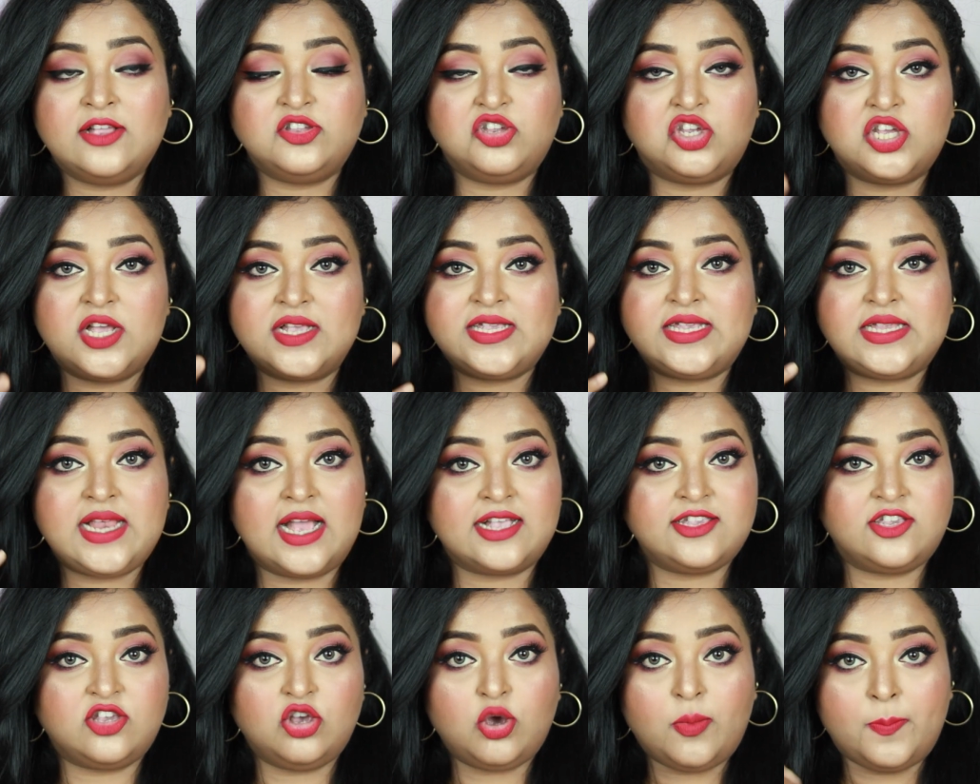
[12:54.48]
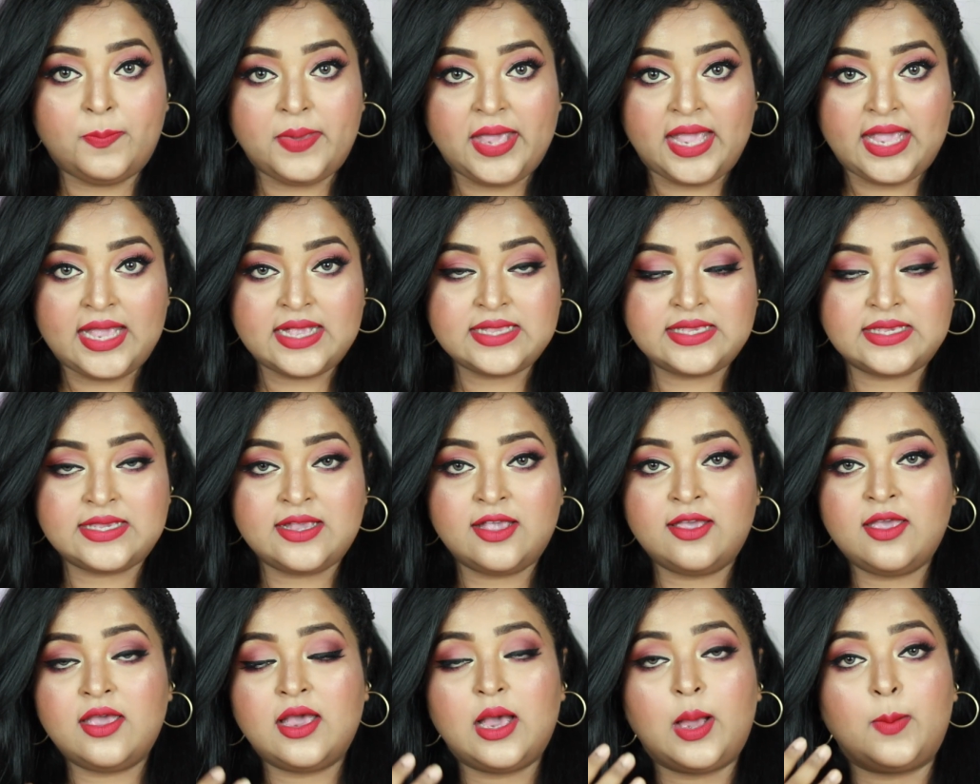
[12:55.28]
just as your
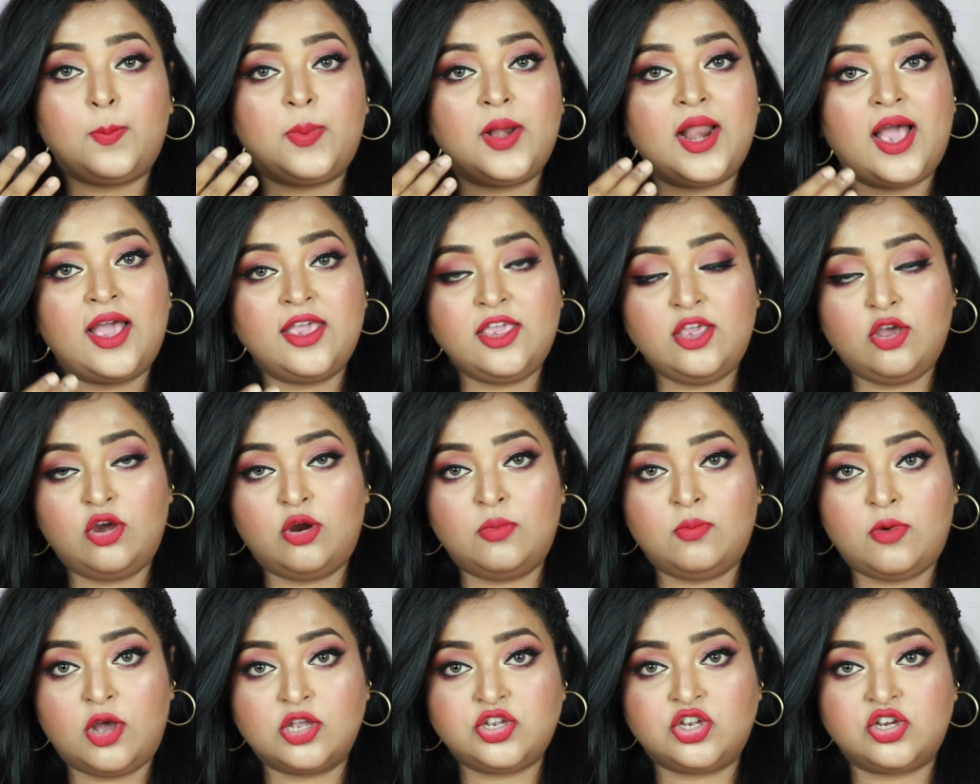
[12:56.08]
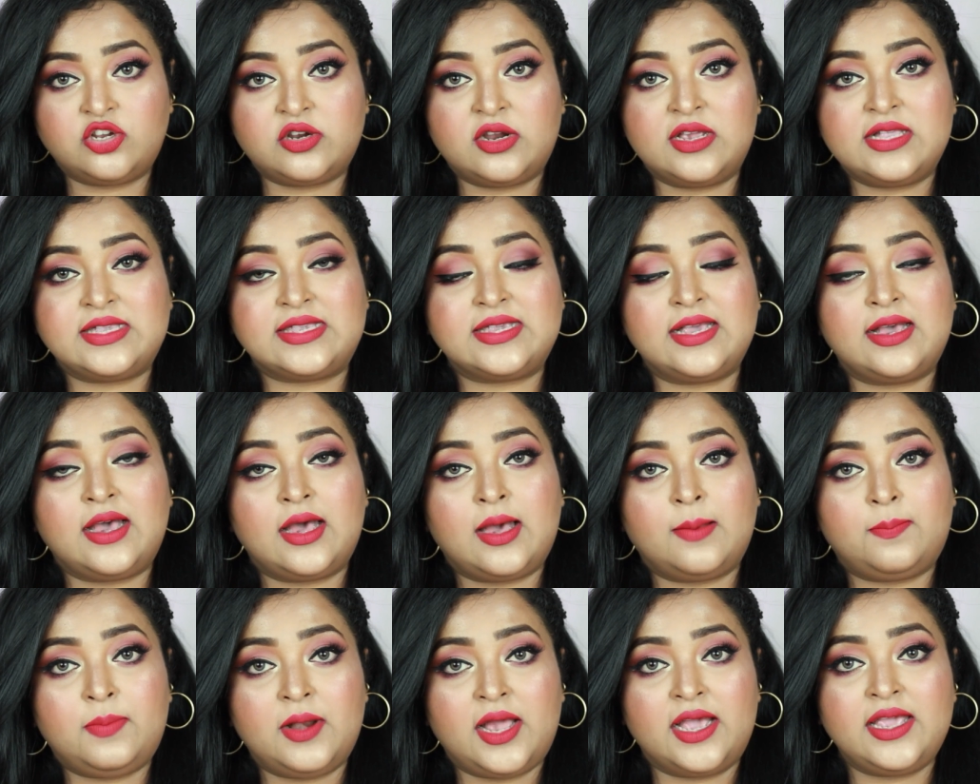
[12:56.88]
base. Apply your moisturizer,
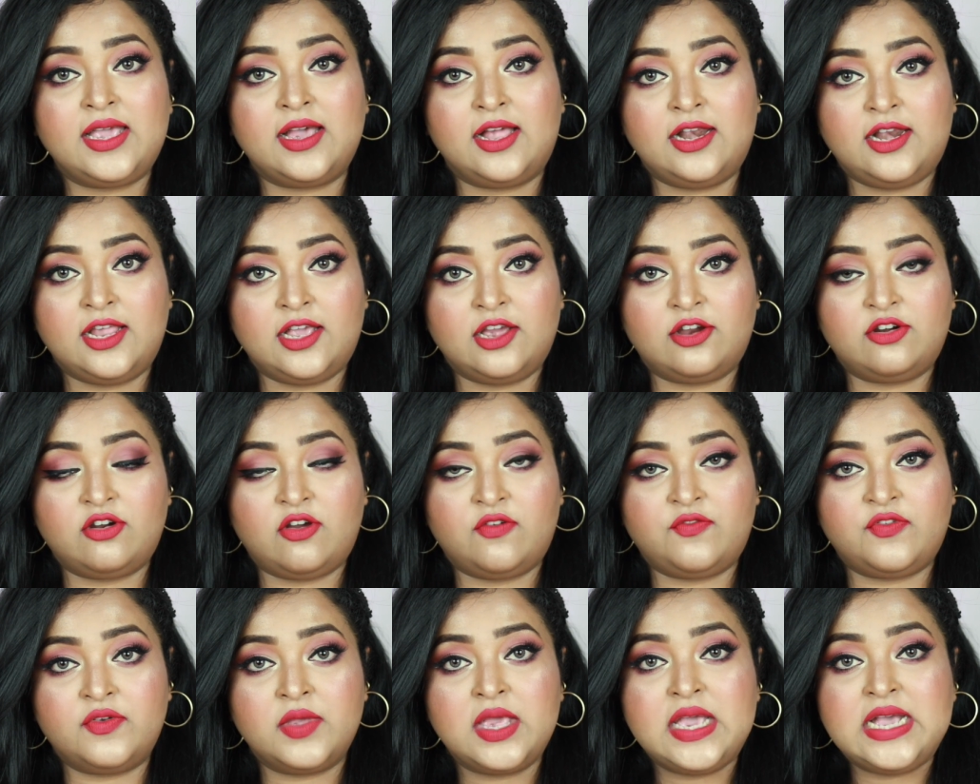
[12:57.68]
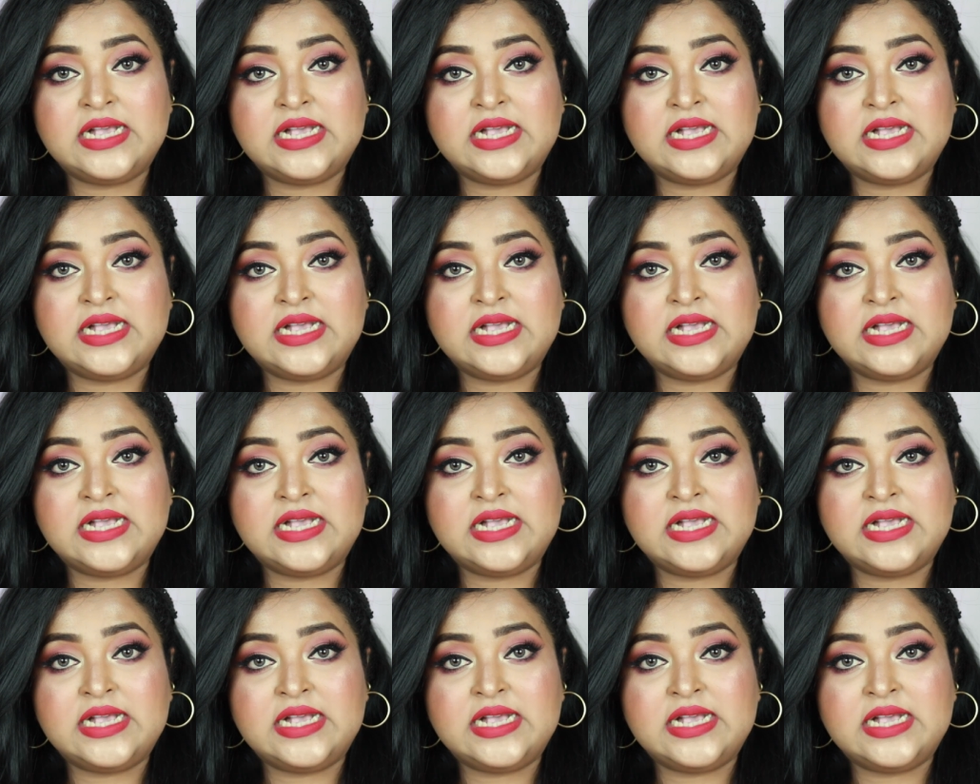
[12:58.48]
apply your layer of